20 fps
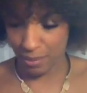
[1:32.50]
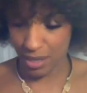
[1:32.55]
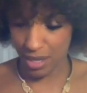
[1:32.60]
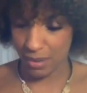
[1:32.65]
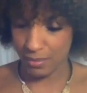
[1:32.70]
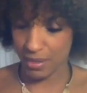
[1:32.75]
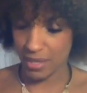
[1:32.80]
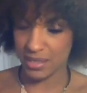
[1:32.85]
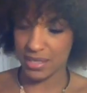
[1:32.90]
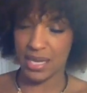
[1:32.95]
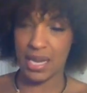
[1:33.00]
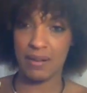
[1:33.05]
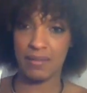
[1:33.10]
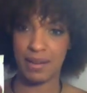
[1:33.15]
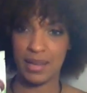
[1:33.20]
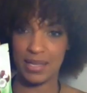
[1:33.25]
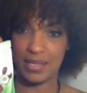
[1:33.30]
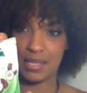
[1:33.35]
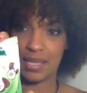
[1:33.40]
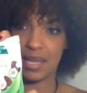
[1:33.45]
Palmer's. Here
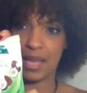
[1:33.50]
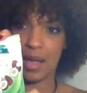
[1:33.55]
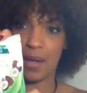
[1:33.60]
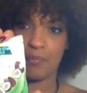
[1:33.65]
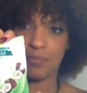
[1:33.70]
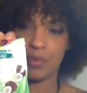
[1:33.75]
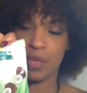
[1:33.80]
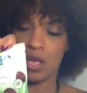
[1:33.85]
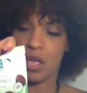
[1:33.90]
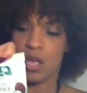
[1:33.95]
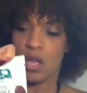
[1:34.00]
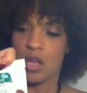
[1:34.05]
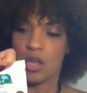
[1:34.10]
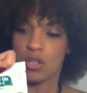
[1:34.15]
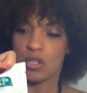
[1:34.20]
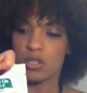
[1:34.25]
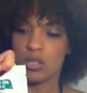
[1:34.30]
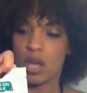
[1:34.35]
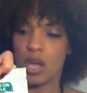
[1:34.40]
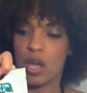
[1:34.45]
it is again.
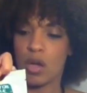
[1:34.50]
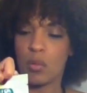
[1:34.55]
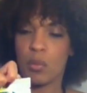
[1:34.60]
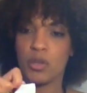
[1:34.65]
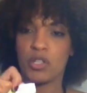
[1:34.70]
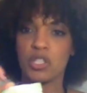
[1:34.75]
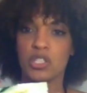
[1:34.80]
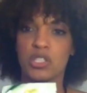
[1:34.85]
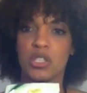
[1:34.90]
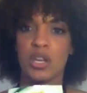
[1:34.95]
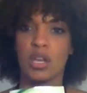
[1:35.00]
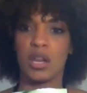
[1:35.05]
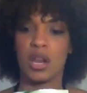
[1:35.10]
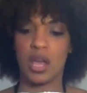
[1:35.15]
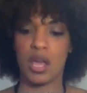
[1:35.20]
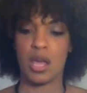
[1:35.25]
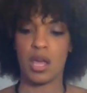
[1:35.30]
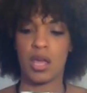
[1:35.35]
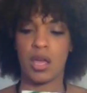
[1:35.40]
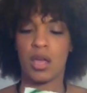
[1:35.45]
So we're just
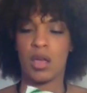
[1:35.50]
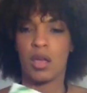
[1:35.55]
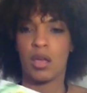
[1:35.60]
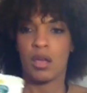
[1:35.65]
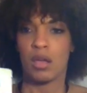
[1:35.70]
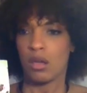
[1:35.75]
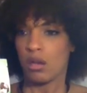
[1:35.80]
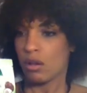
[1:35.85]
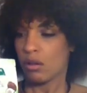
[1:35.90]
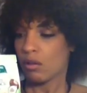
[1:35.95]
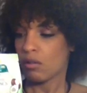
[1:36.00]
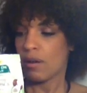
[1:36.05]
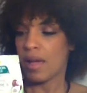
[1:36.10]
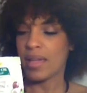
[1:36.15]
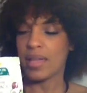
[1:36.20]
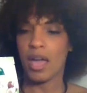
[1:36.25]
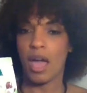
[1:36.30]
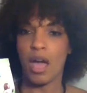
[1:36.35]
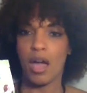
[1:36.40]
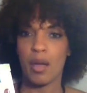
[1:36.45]
gonna
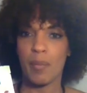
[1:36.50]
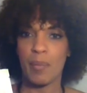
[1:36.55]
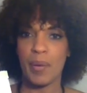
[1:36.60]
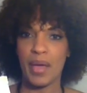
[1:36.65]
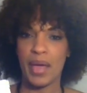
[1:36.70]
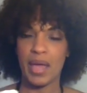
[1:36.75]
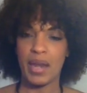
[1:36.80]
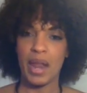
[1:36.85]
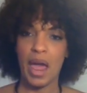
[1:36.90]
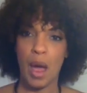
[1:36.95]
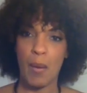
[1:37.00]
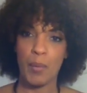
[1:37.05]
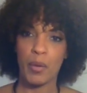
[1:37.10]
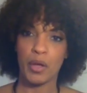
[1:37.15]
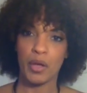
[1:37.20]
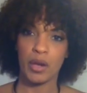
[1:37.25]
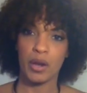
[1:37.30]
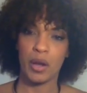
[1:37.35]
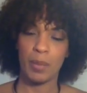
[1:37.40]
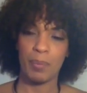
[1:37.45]
crack it open and
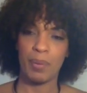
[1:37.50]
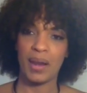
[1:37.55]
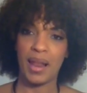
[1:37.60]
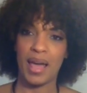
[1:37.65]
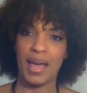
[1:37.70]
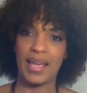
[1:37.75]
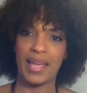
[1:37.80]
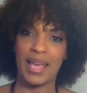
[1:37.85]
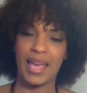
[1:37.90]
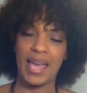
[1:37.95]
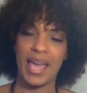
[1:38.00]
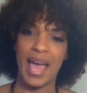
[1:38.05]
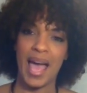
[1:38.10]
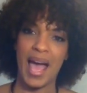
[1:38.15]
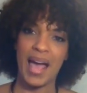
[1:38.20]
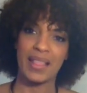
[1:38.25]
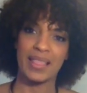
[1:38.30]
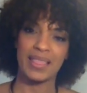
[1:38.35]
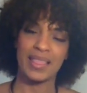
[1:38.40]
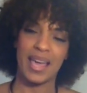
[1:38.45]
we're going to apply it
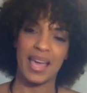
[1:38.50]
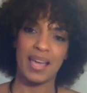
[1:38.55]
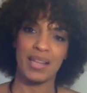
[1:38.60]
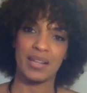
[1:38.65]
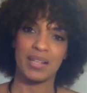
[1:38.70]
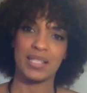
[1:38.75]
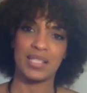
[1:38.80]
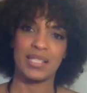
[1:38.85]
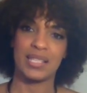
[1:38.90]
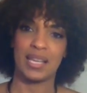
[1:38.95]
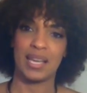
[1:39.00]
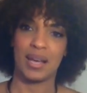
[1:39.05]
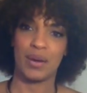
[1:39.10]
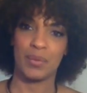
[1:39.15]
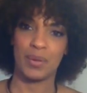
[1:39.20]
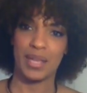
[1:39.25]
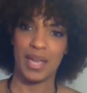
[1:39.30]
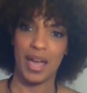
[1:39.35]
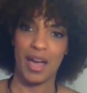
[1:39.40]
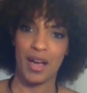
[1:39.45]
and then see how
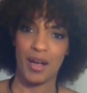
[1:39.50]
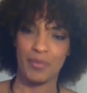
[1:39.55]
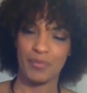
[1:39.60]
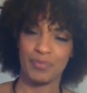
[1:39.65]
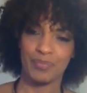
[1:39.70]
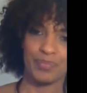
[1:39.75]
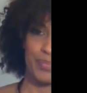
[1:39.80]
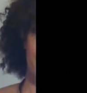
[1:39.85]
we get on.